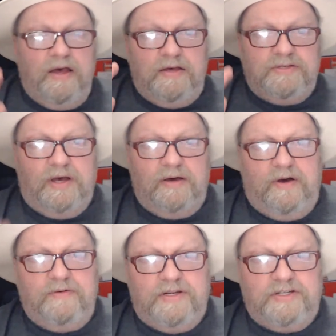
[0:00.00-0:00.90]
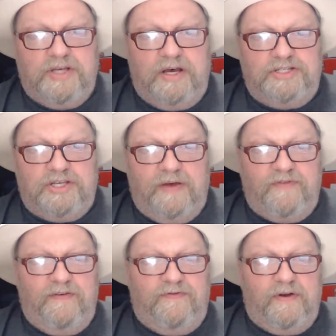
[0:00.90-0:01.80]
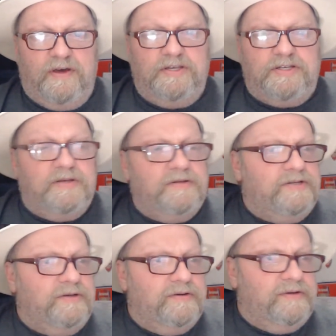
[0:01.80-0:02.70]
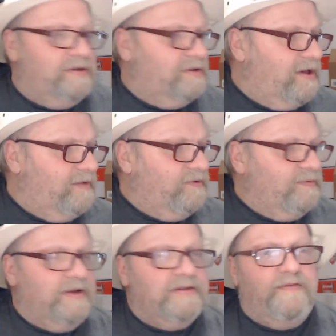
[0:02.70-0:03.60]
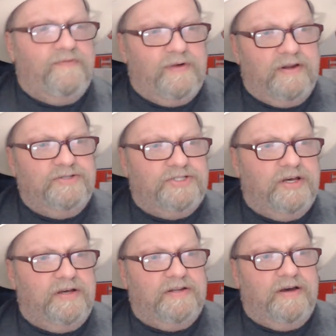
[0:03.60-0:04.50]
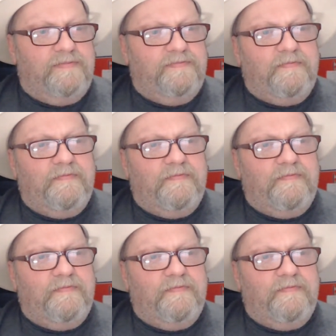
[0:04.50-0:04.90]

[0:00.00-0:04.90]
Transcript: So I'm going to say 73s to everyone who's turned up.